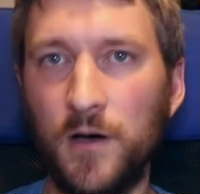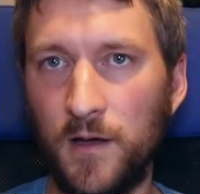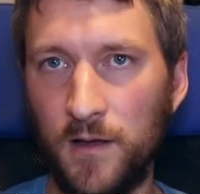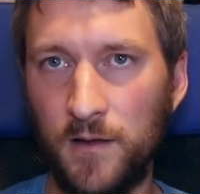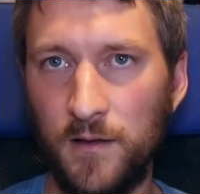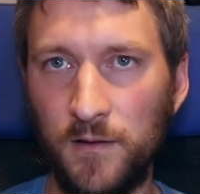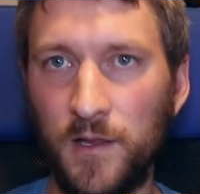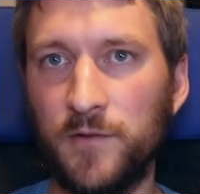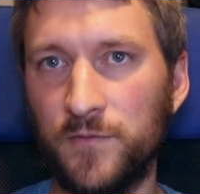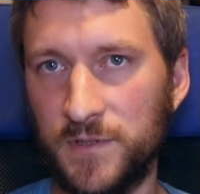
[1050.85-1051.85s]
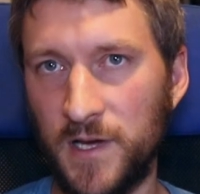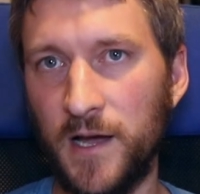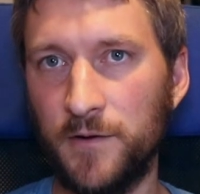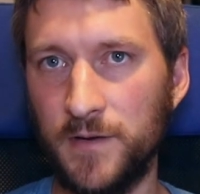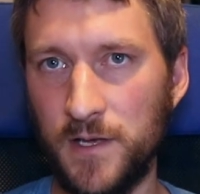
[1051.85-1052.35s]
a lot of
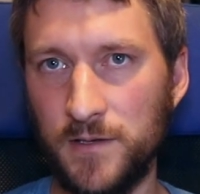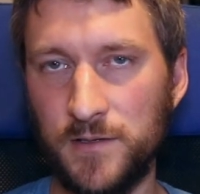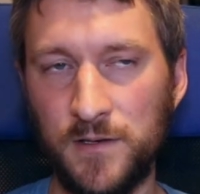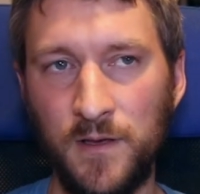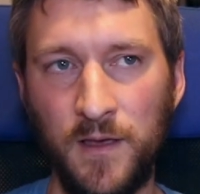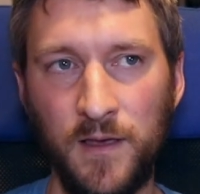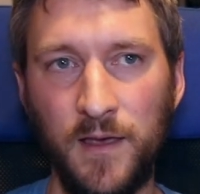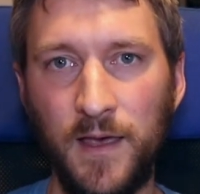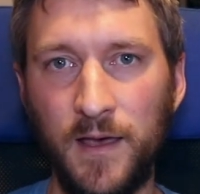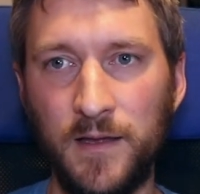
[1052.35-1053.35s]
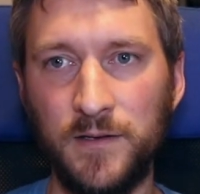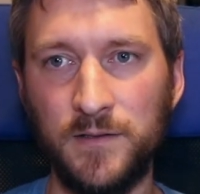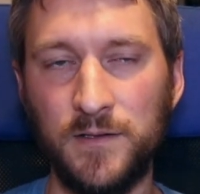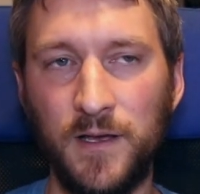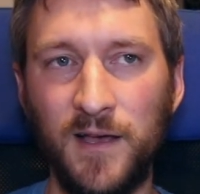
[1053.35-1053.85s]
retirees,
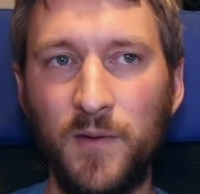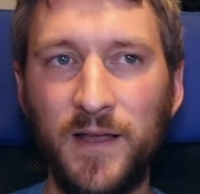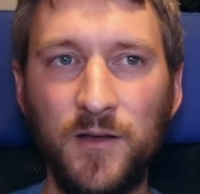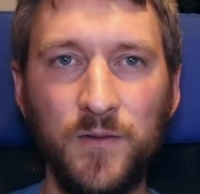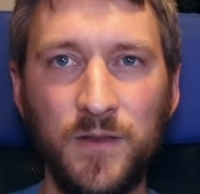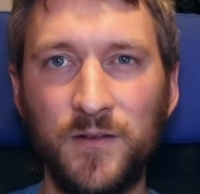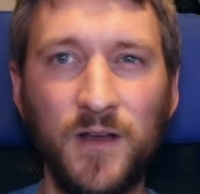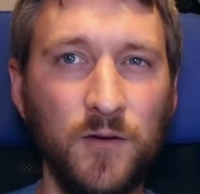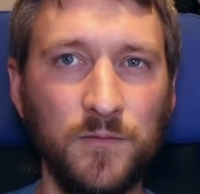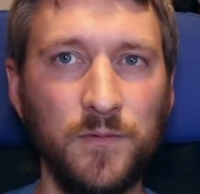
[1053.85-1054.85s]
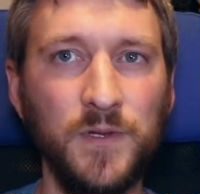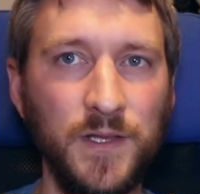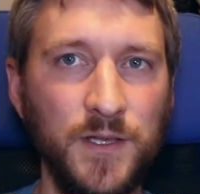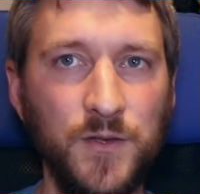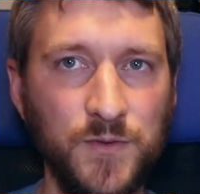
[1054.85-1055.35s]
and I know that they're not
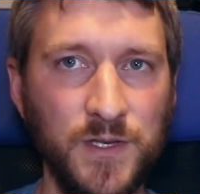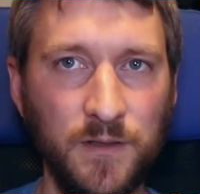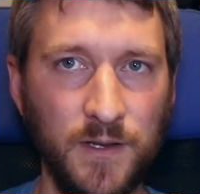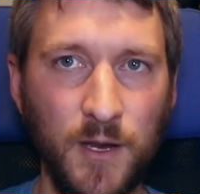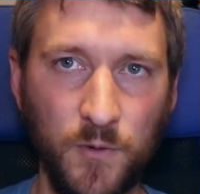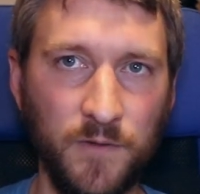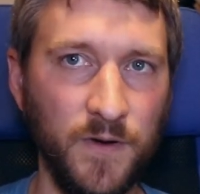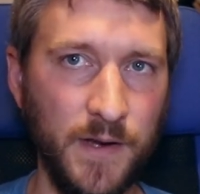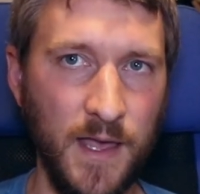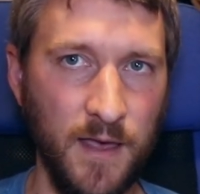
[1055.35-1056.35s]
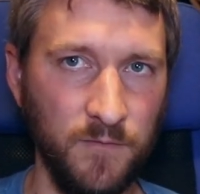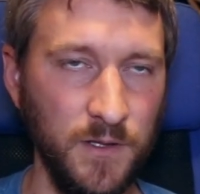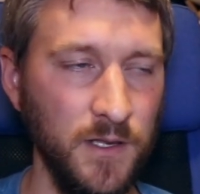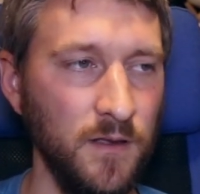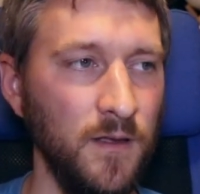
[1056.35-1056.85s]
really using the network very
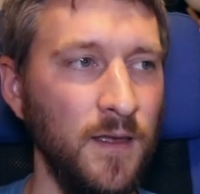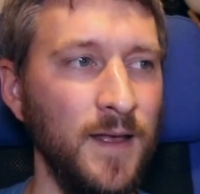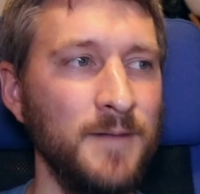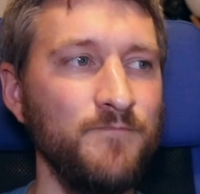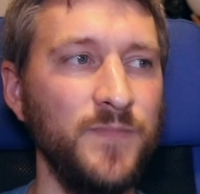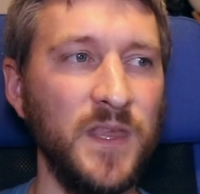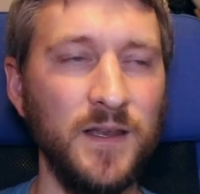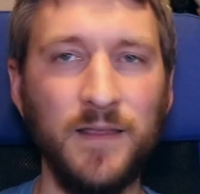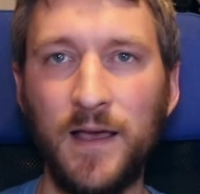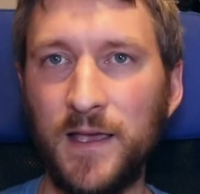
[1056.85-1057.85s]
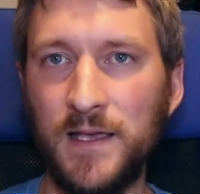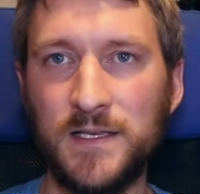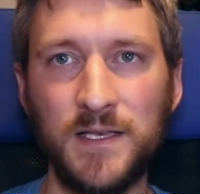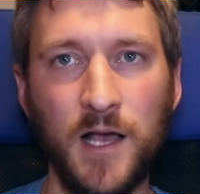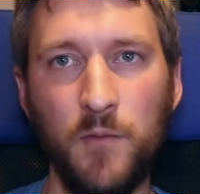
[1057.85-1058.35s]
heavily, then in that
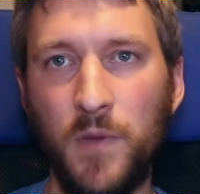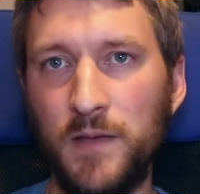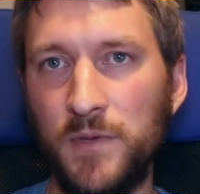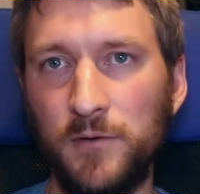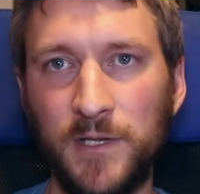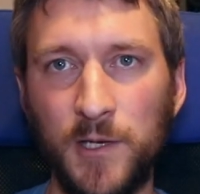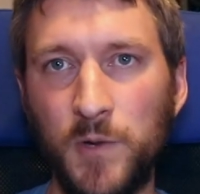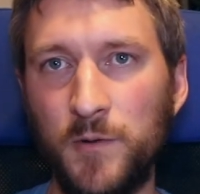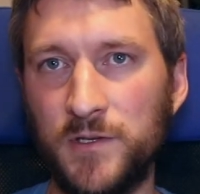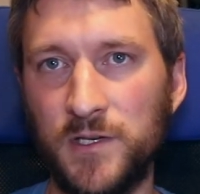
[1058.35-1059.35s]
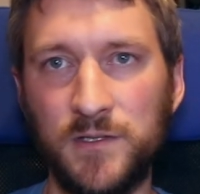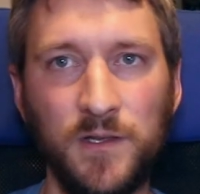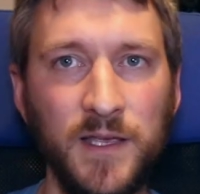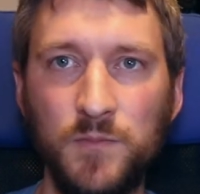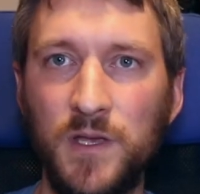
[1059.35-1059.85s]
case I might be able to get away with just a
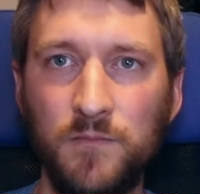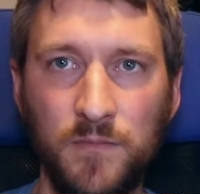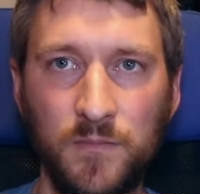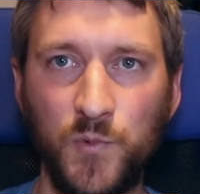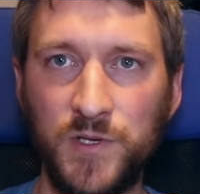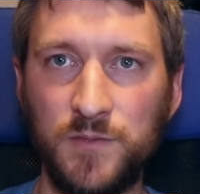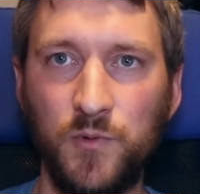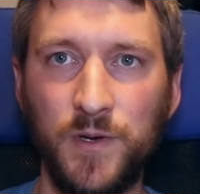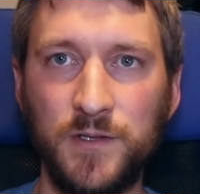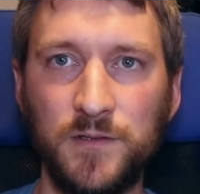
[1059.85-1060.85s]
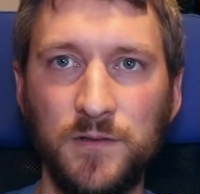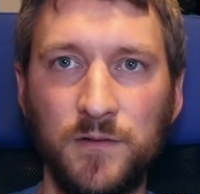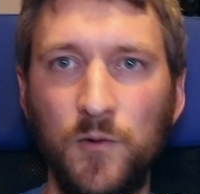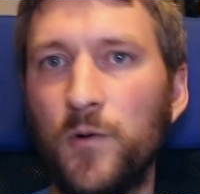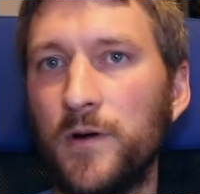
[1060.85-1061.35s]
light beam point-to-point,
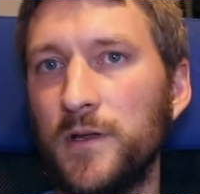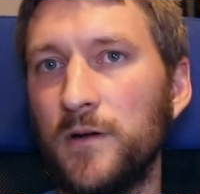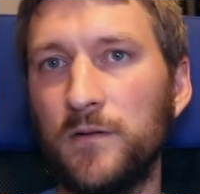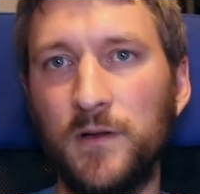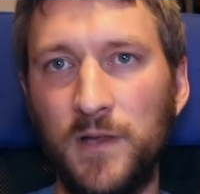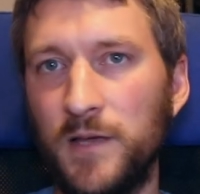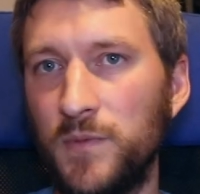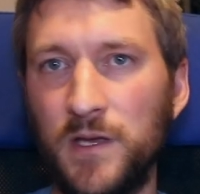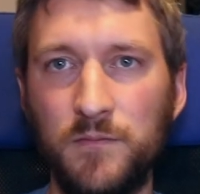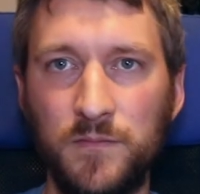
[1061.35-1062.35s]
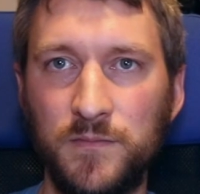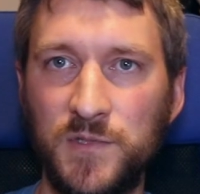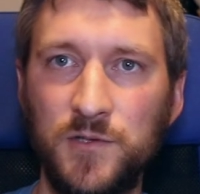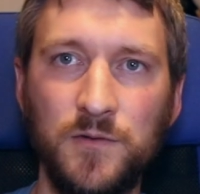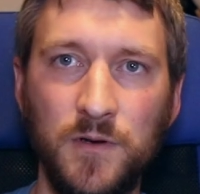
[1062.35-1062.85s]
or a light beam
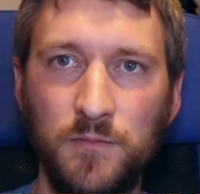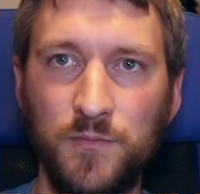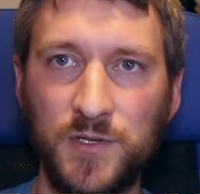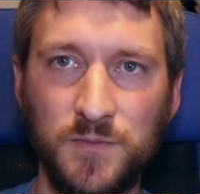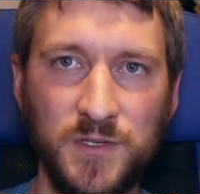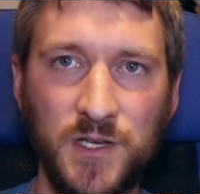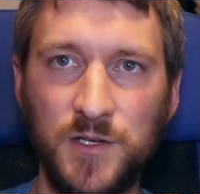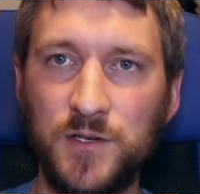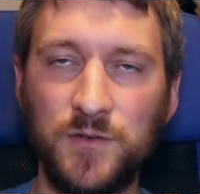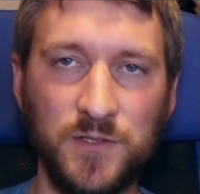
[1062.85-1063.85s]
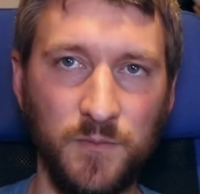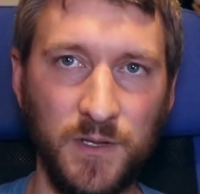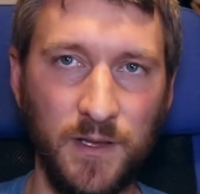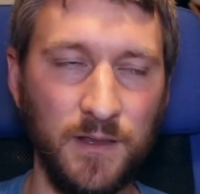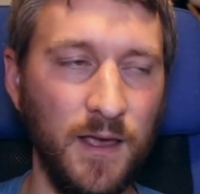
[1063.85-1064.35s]
to a prism station or
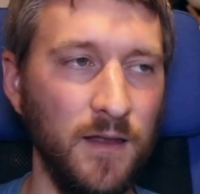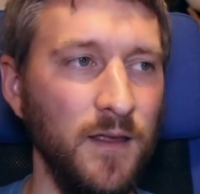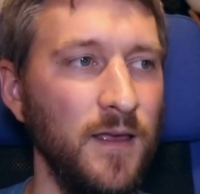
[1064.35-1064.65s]
something like that.